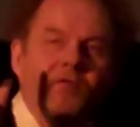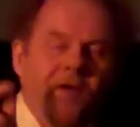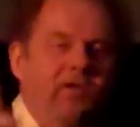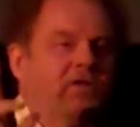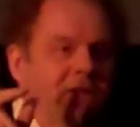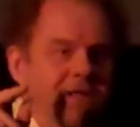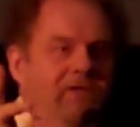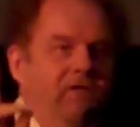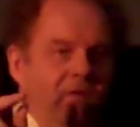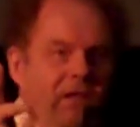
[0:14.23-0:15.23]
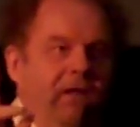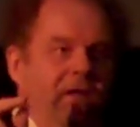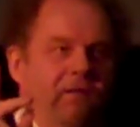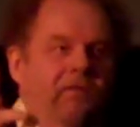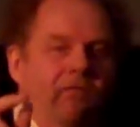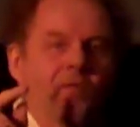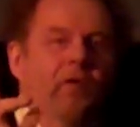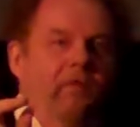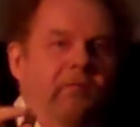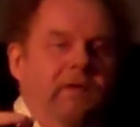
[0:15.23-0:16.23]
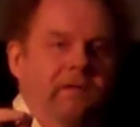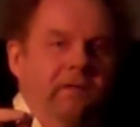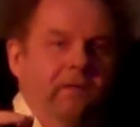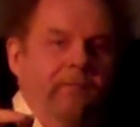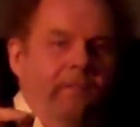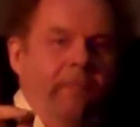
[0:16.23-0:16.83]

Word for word: Fashion is unique for one reason